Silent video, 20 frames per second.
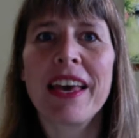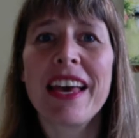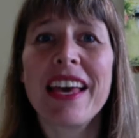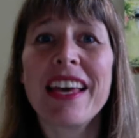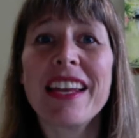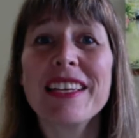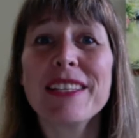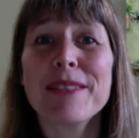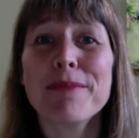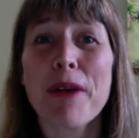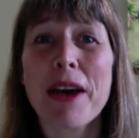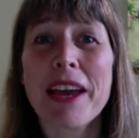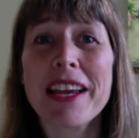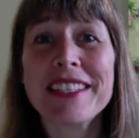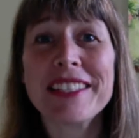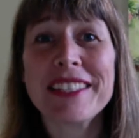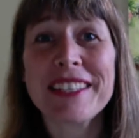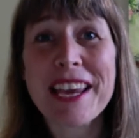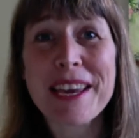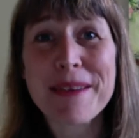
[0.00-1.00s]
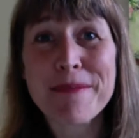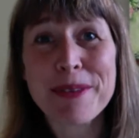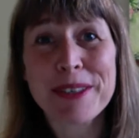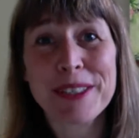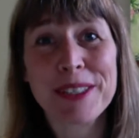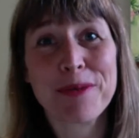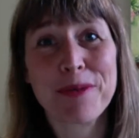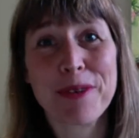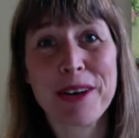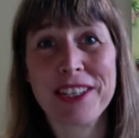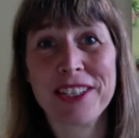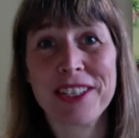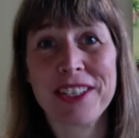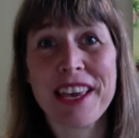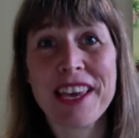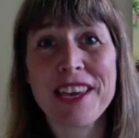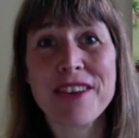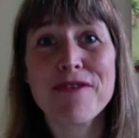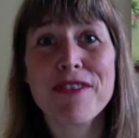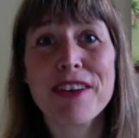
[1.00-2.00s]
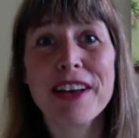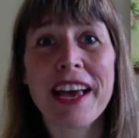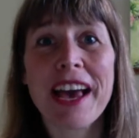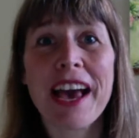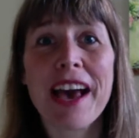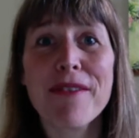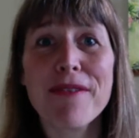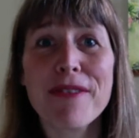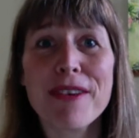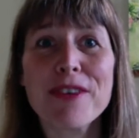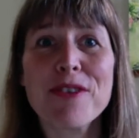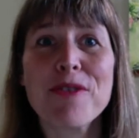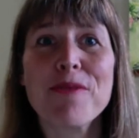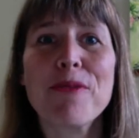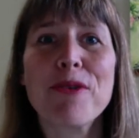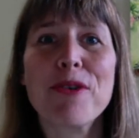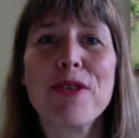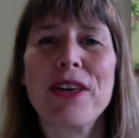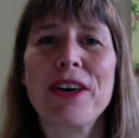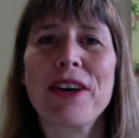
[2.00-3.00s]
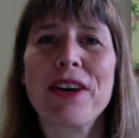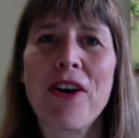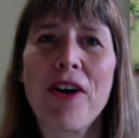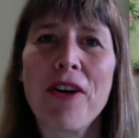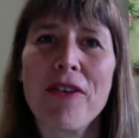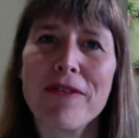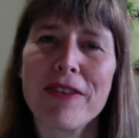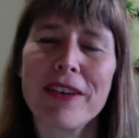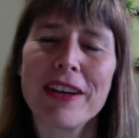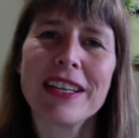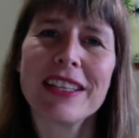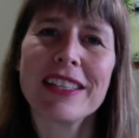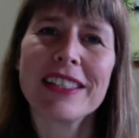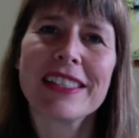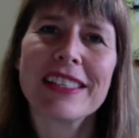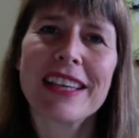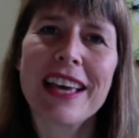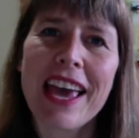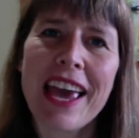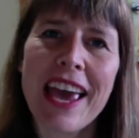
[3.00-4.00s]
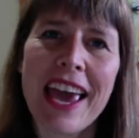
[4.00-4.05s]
It is my deepest wish that you recover your birthing confidence